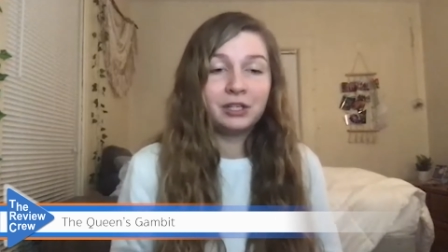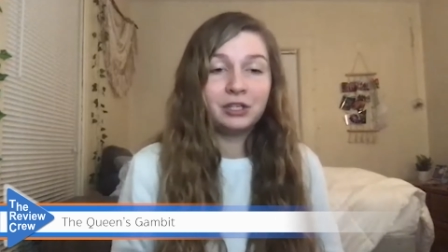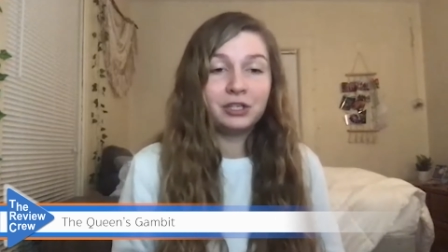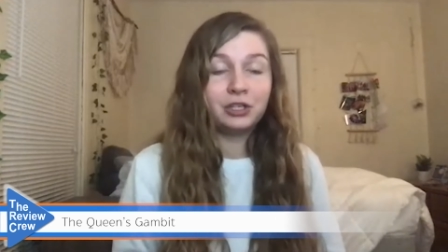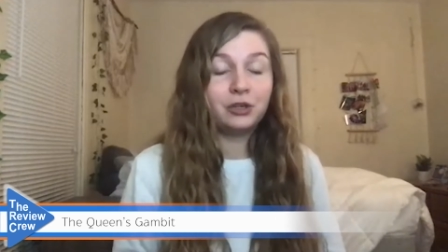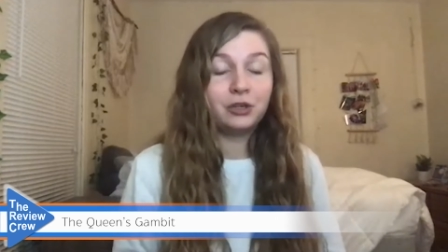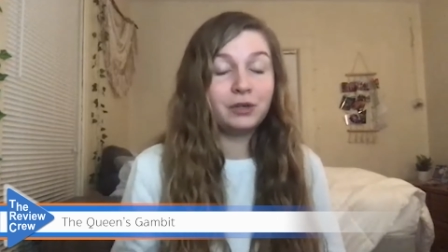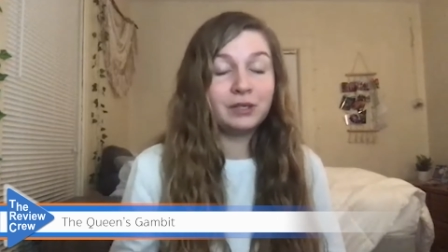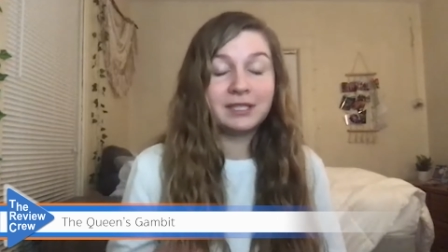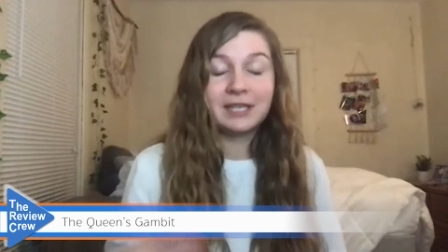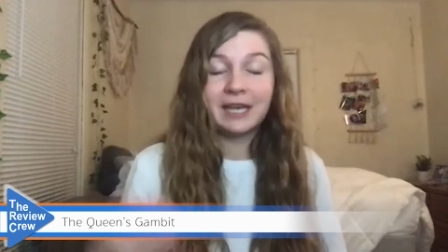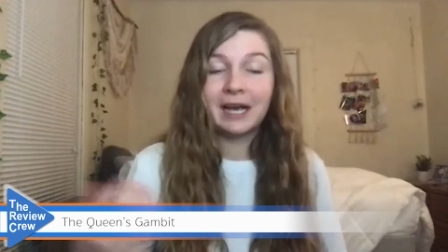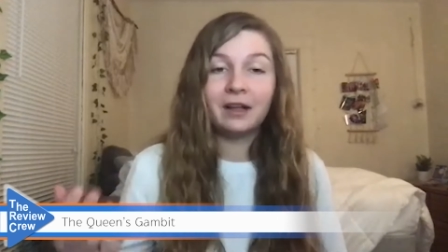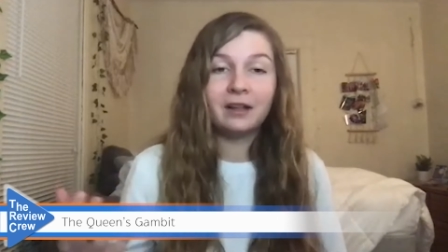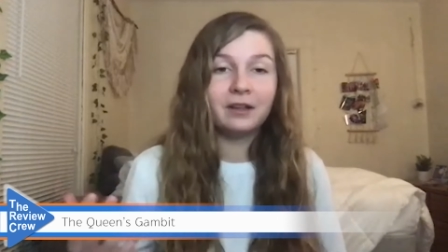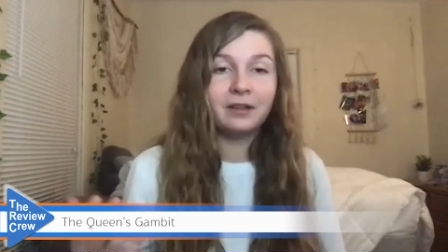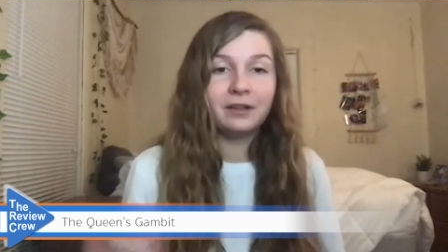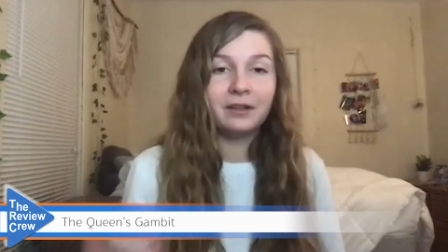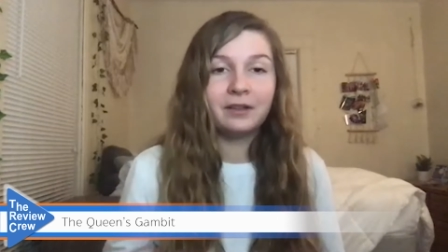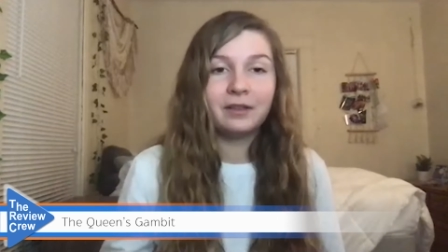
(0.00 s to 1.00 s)
you could
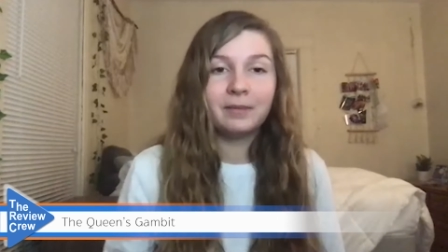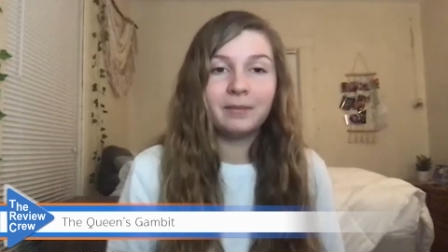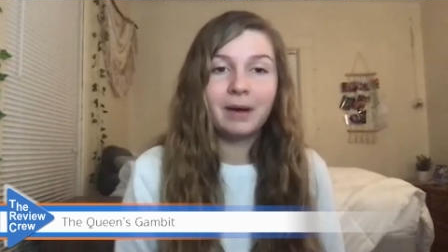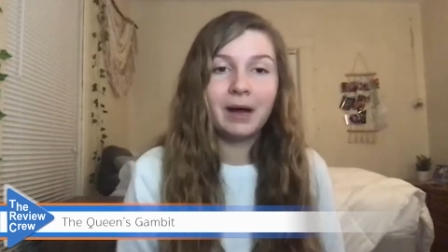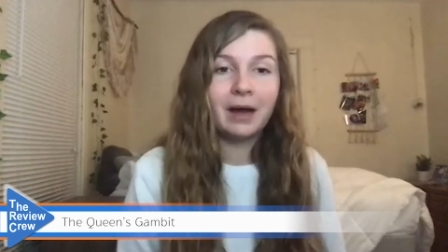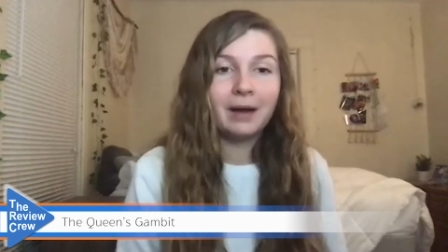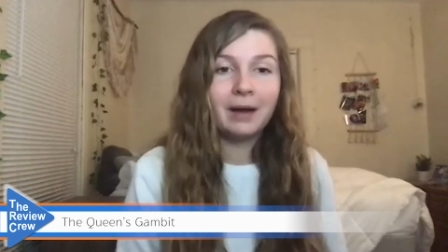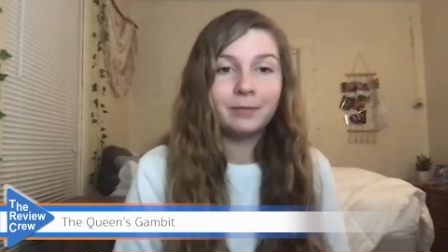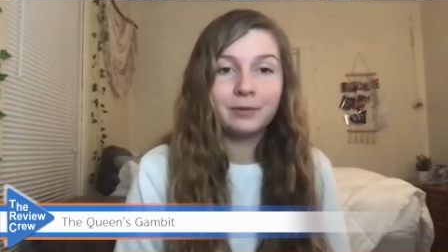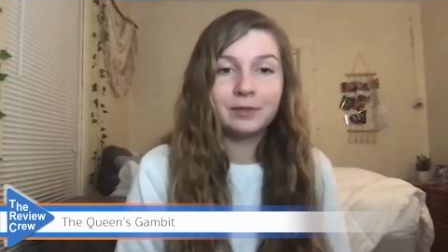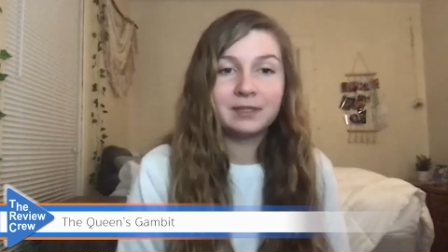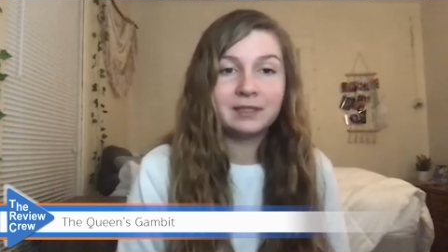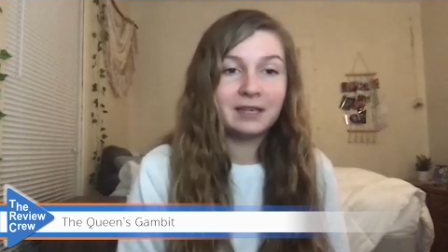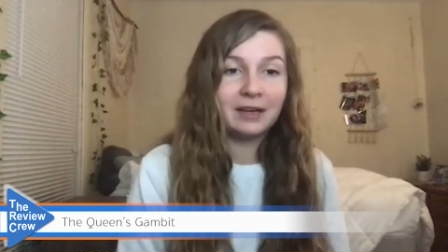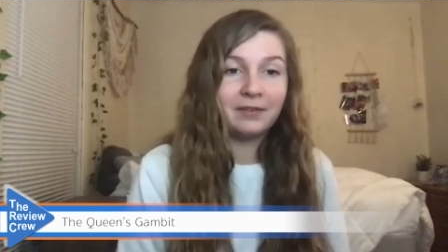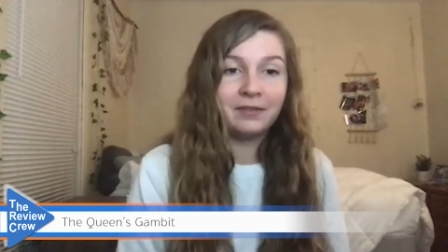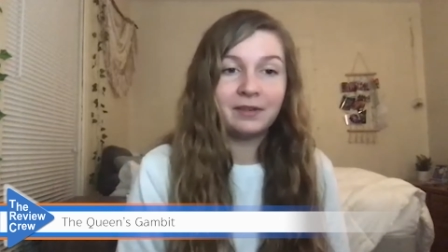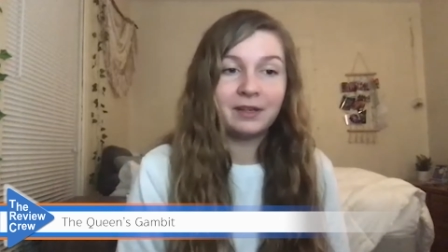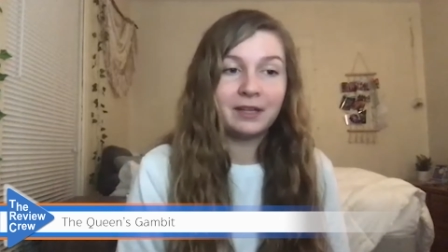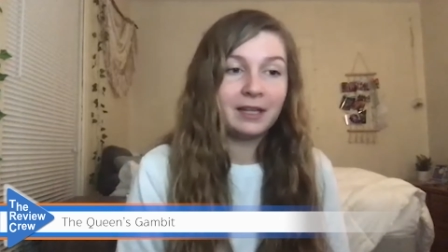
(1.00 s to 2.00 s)
tell the mom was
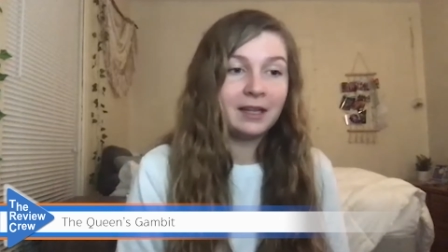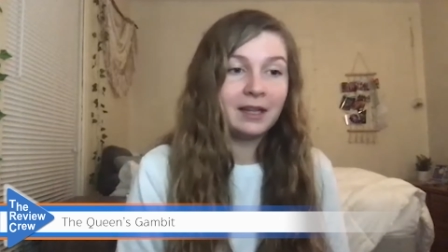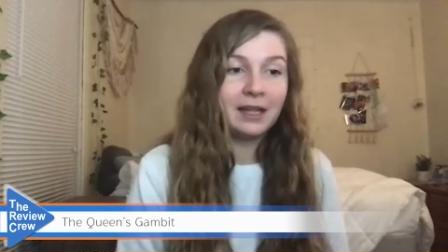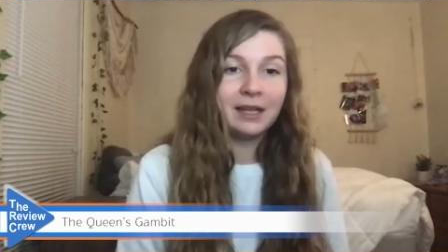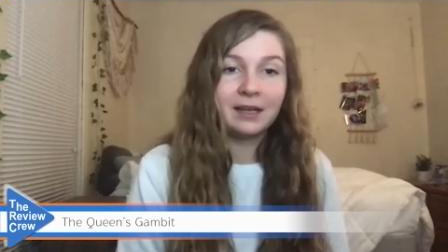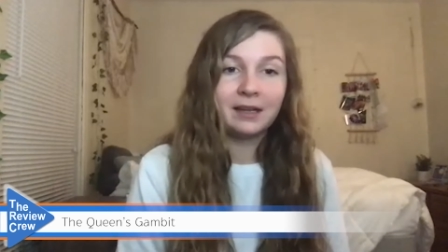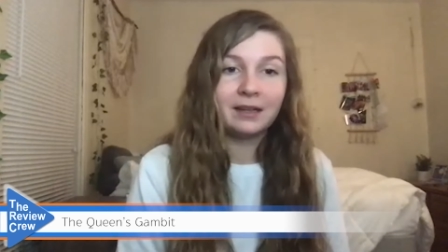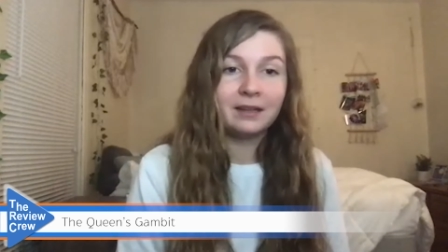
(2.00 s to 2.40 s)
definitely like a